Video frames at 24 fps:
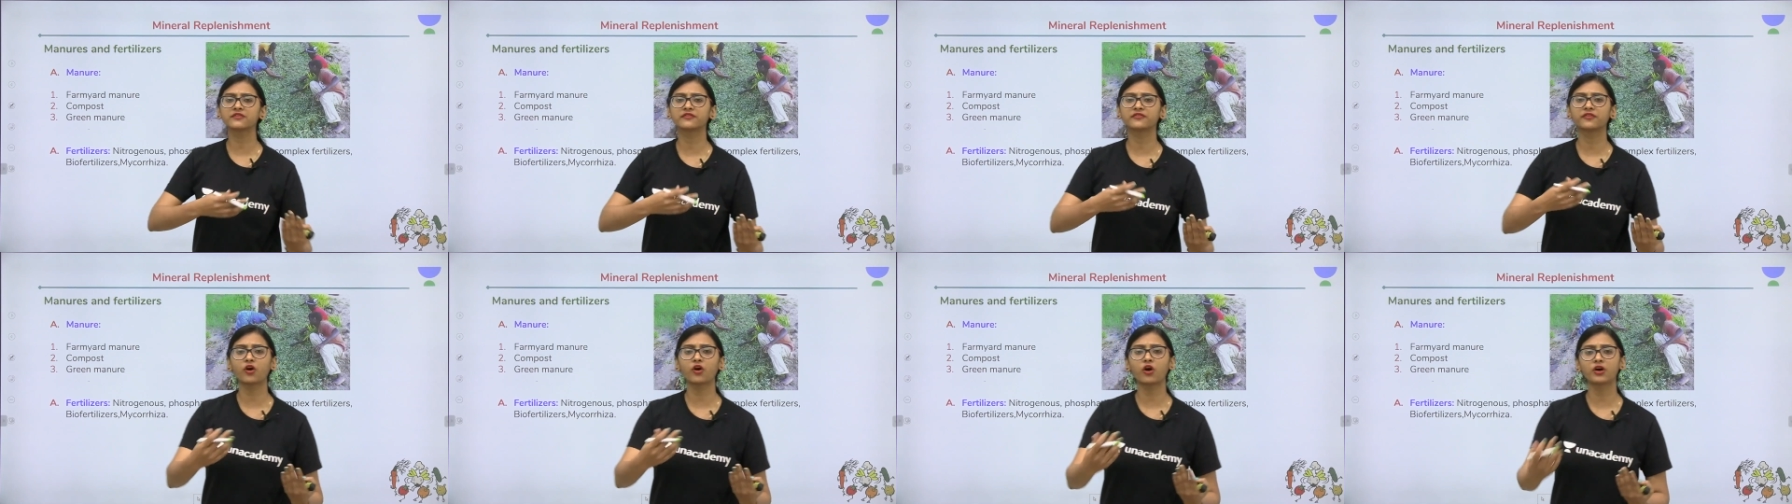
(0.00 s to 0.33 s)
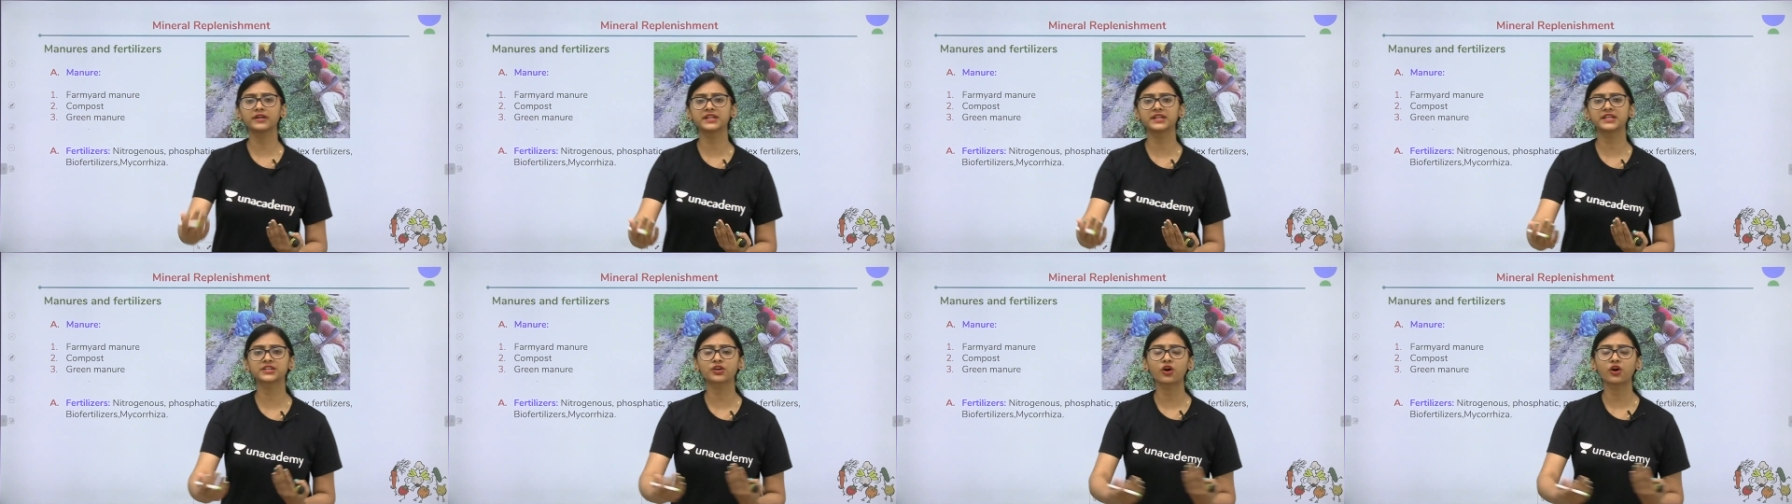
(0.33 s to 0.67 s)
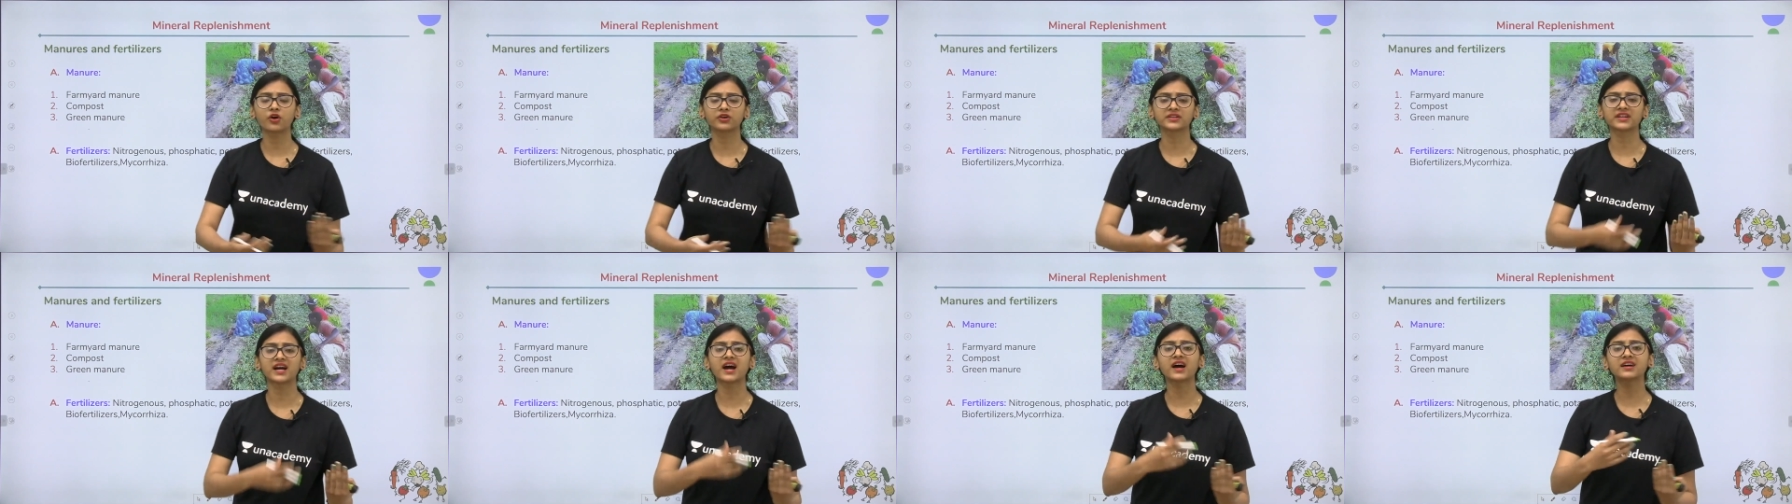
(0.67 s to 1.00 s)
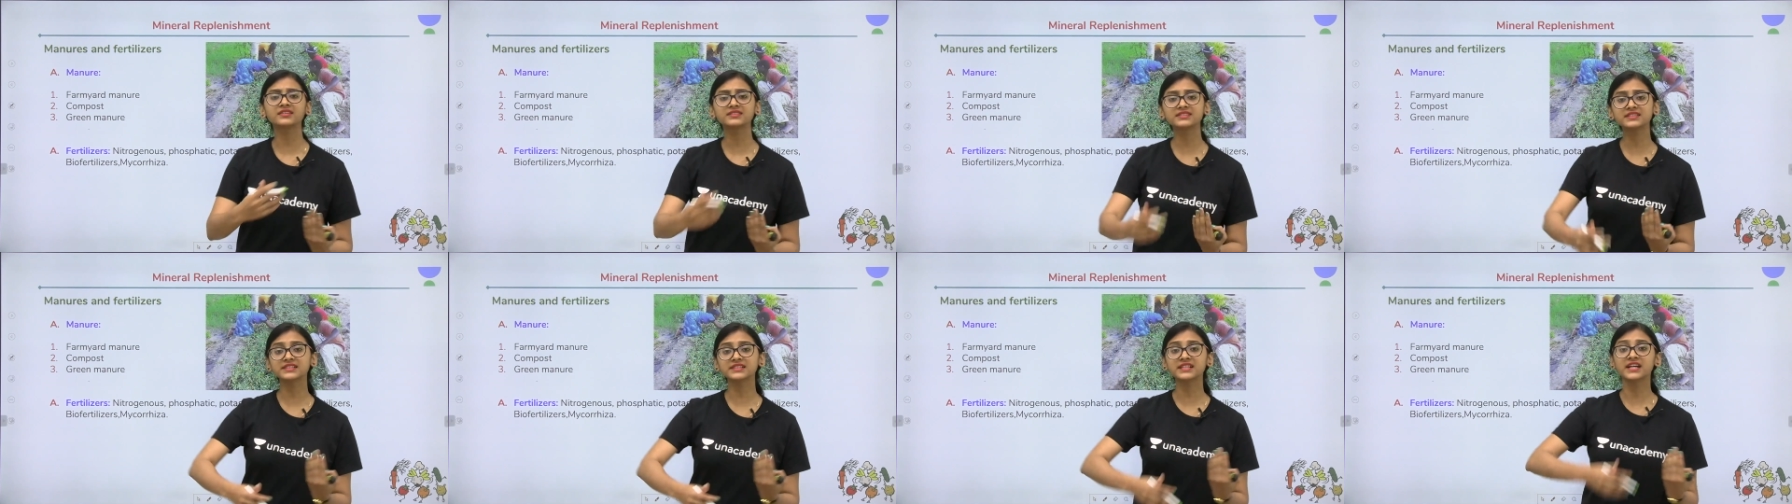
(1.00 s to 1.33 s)
fodder or
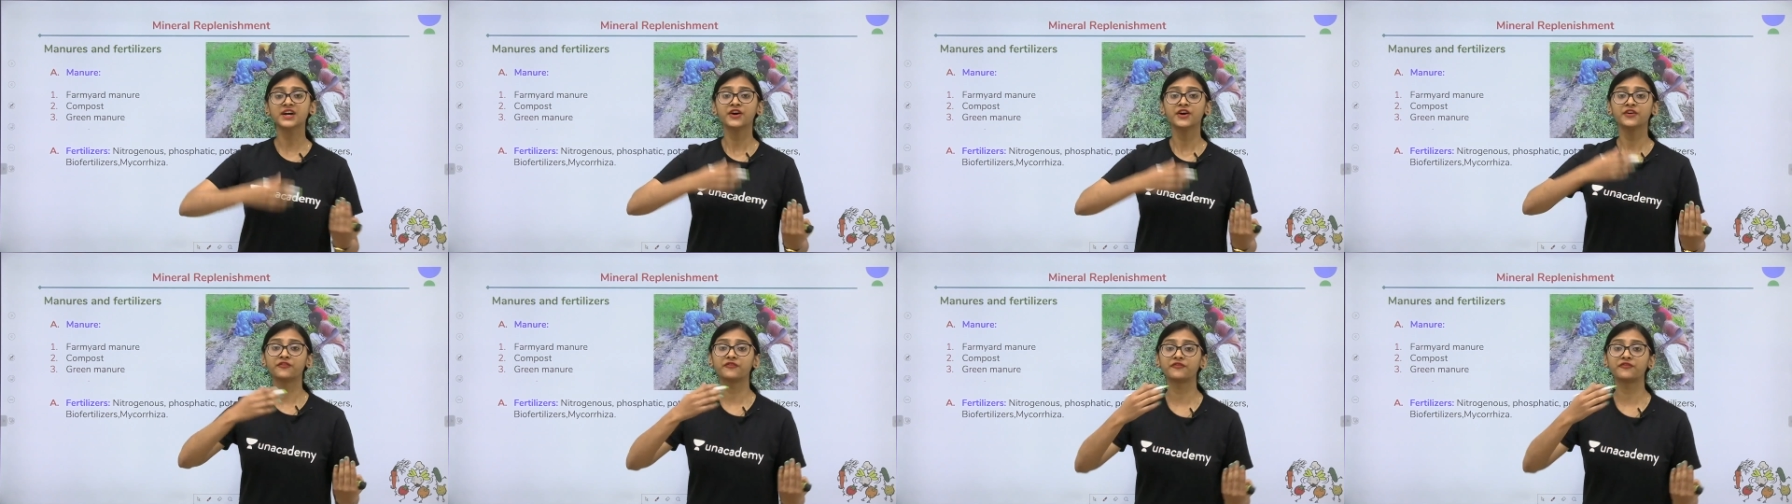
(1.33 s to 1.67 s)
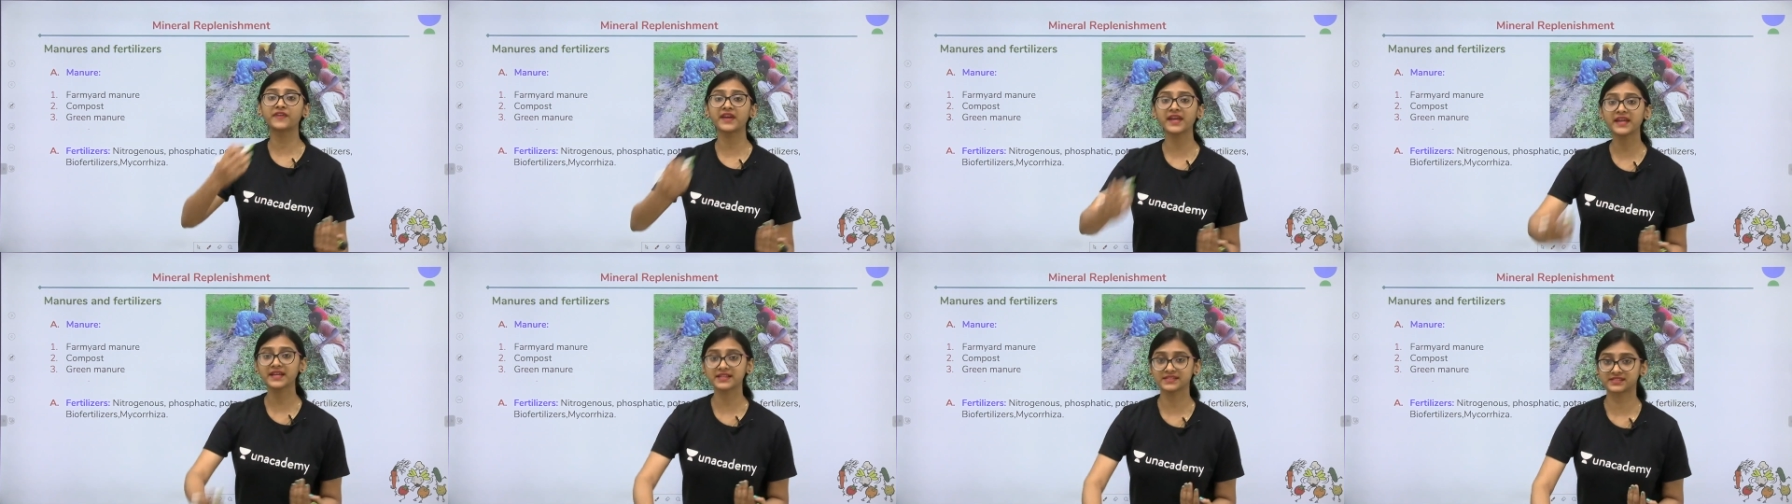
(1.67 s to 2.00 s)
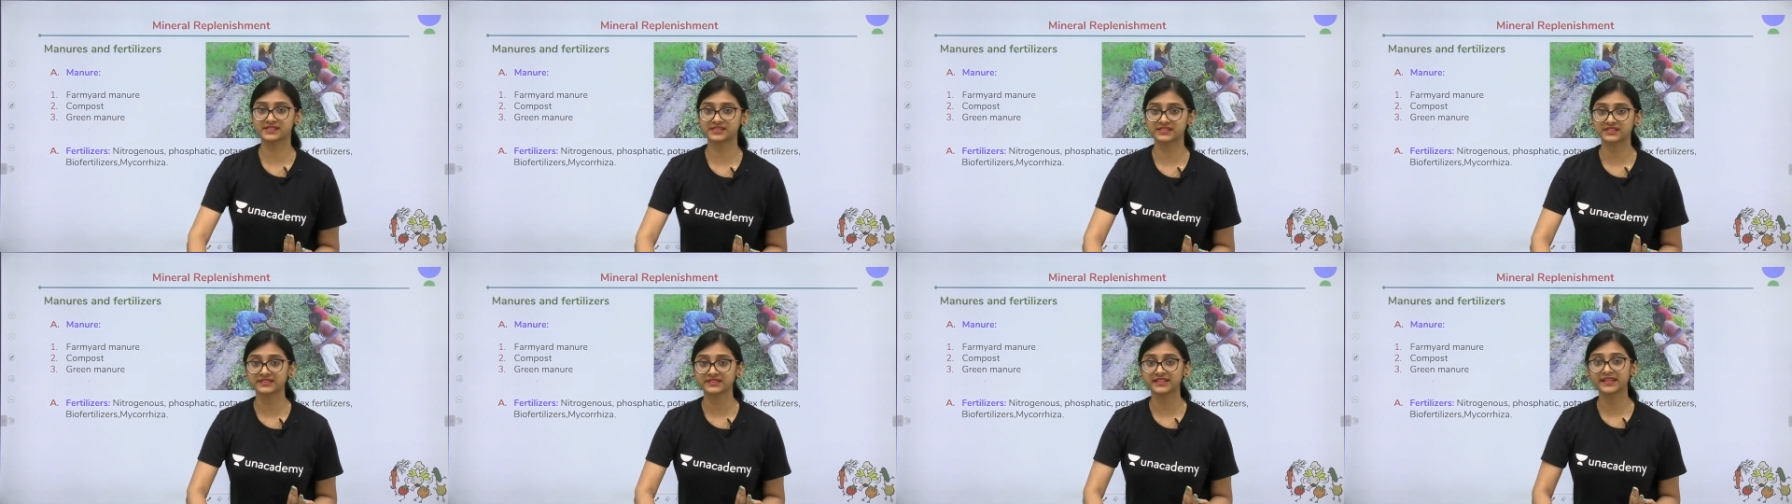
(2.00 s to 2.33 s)
other waste